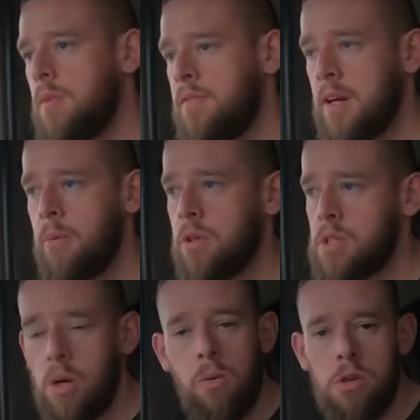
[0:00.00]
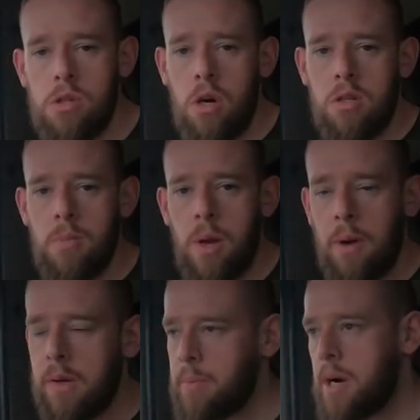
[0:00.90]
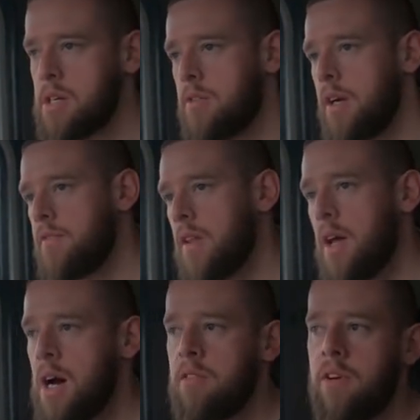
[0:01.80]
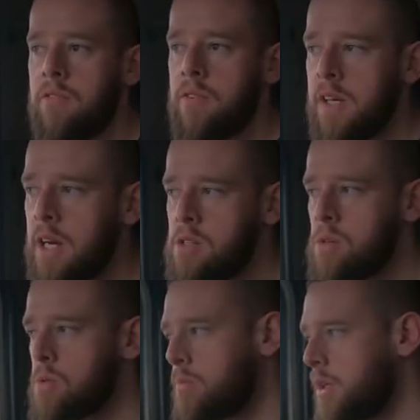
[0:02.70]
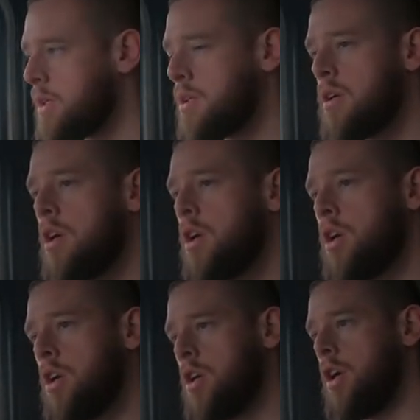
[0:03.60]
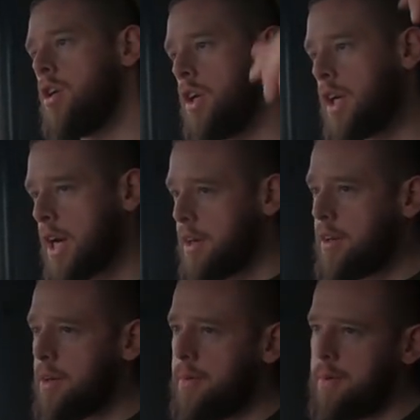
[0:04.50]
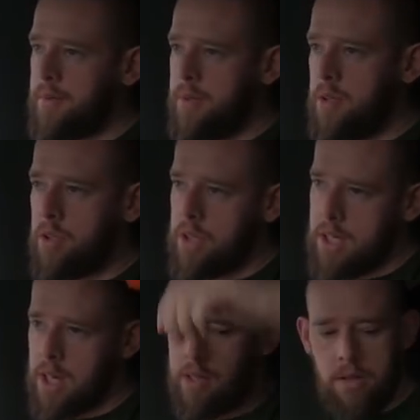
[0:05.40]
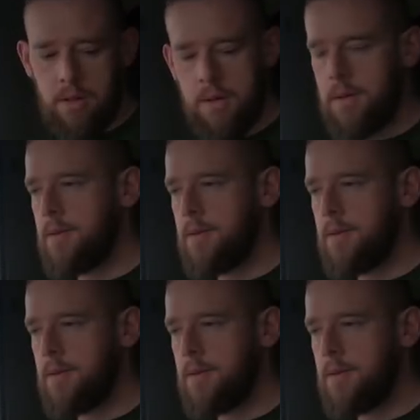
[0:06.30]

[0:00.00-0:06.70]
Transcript: If anyone still wants to talk to me about depression or anything like that, feel free to get in touch with me. You know you can do.